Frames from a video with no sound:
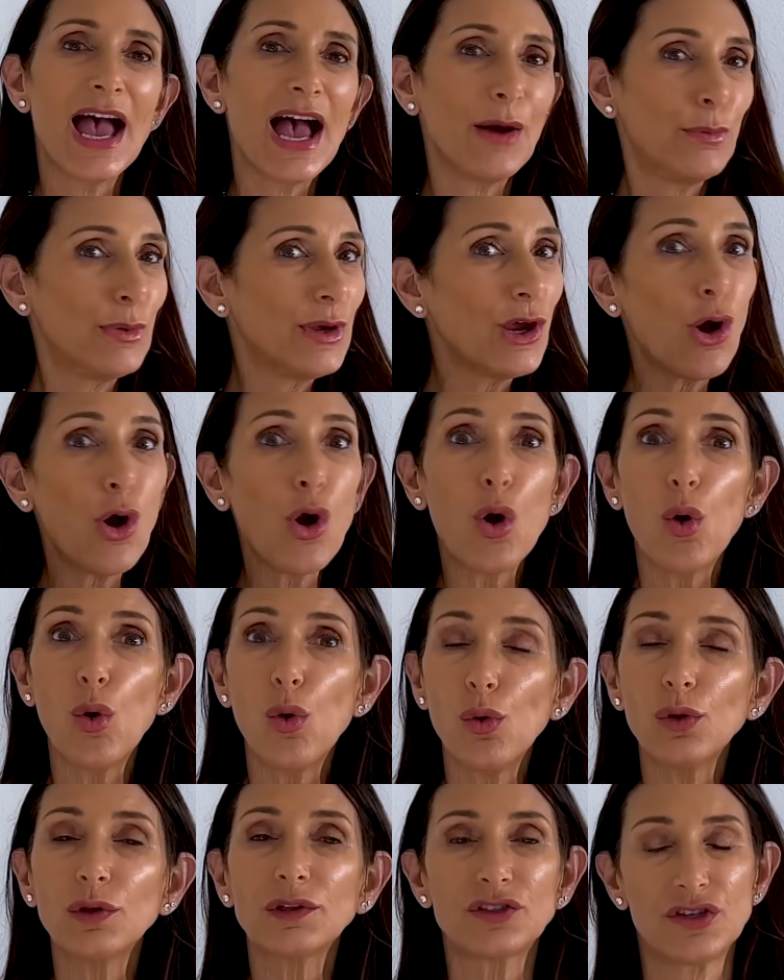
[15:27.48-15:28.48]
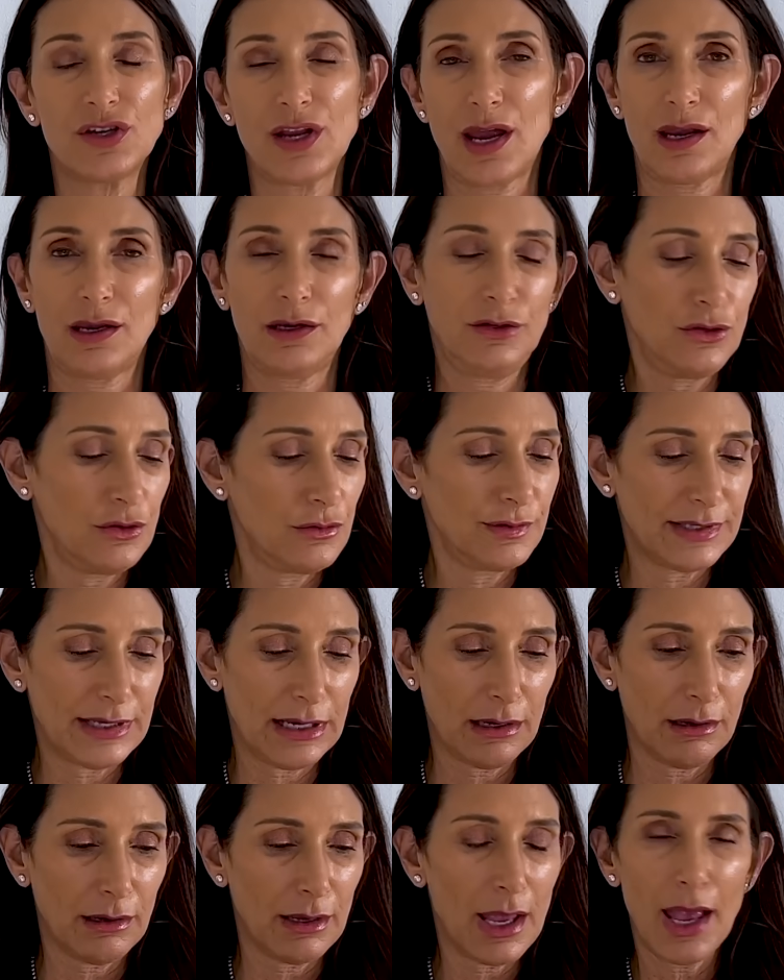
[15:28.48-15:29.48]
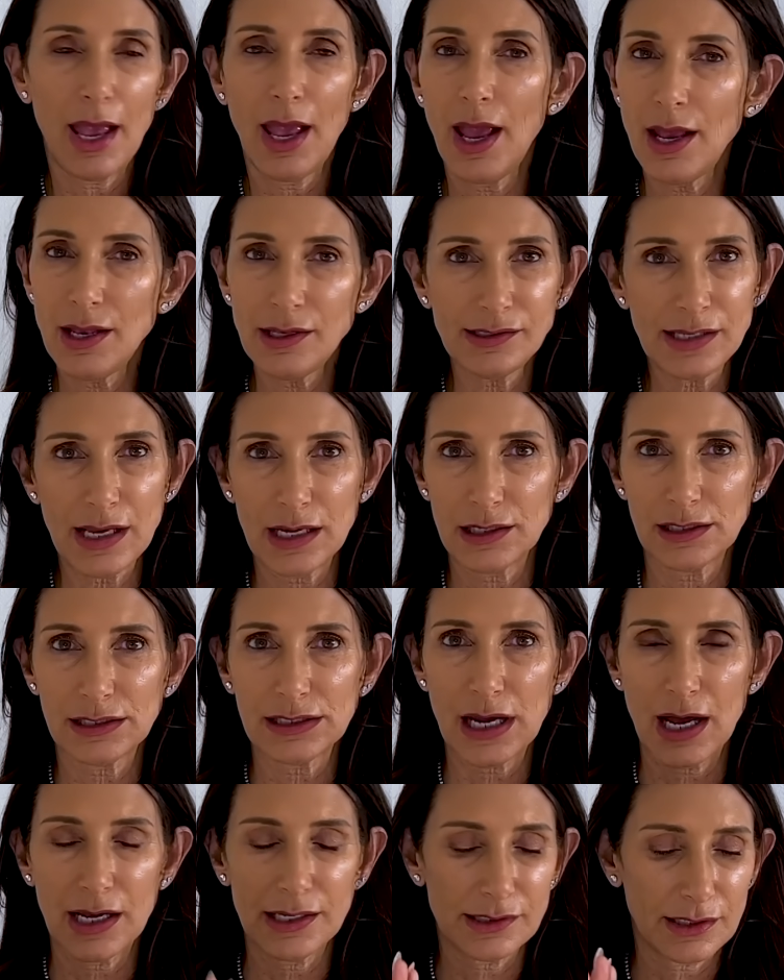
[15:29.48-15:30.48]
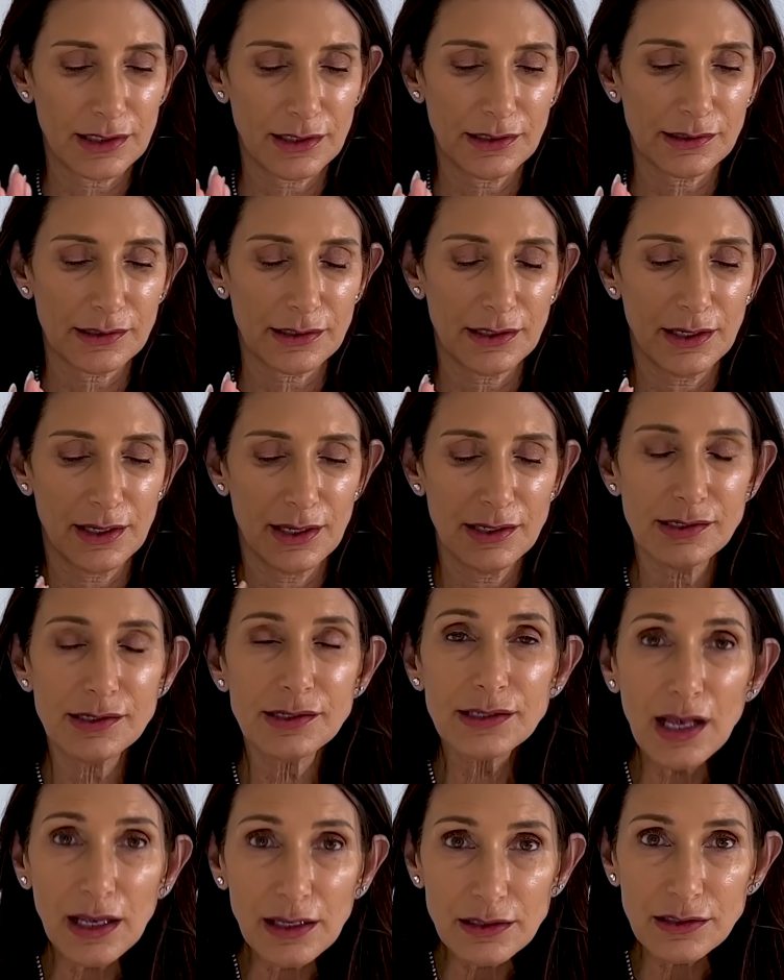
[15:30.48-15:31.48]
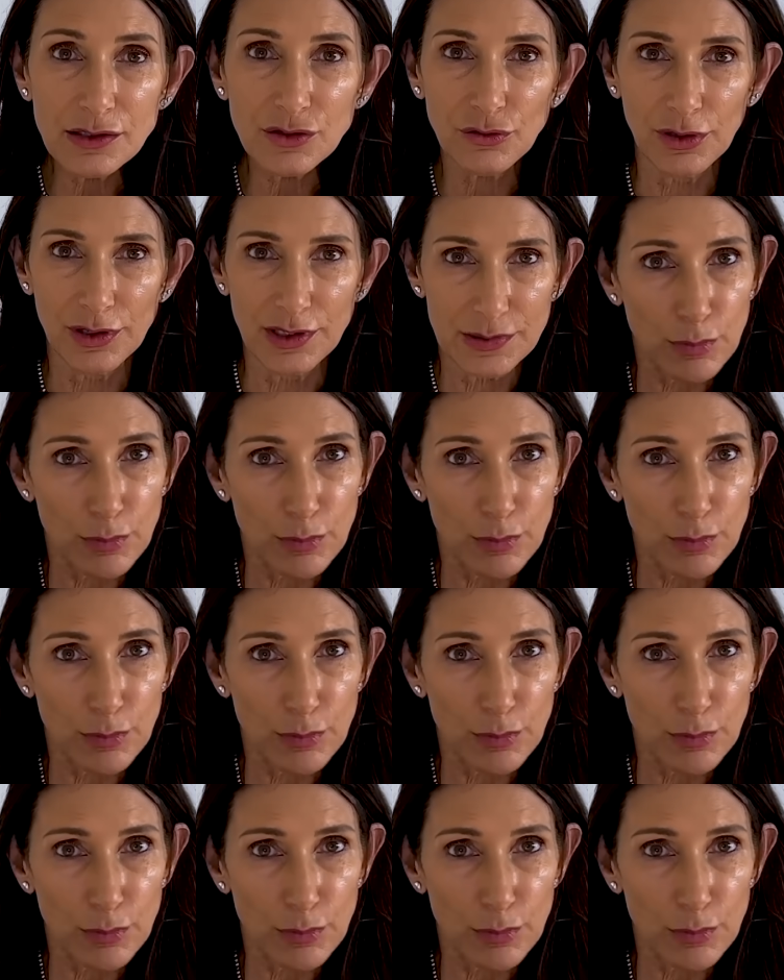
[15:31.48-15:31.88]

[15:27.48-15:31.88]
We are all today using hand sanitizers, sunscreens.